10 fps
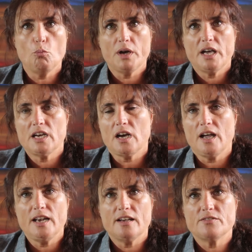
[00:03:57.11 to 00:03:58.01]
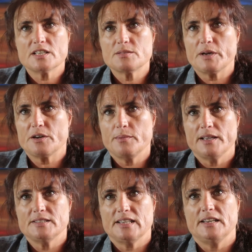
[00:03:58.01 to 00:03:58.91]
But I love
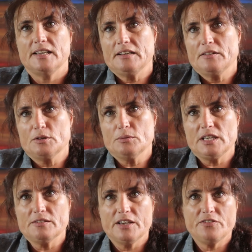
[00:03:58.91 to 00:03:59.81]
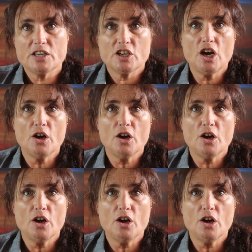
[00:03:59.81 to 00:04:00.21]
experimenting, and I thought, well, I'll give it a go,